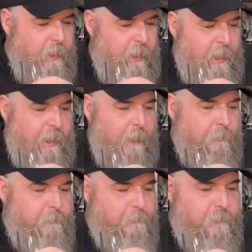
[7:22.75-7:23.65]

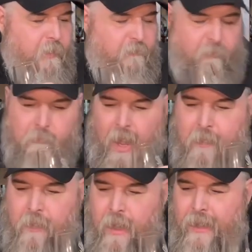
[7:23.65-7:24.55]
For my
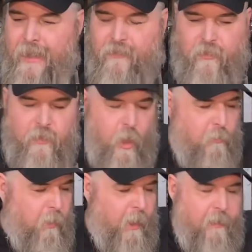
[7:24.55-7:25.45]
money, it's a
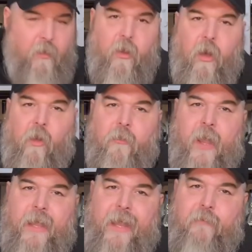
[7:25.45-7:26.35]
no-brainer all
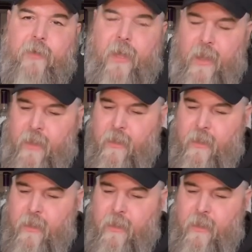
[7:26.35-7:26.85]
day, every day.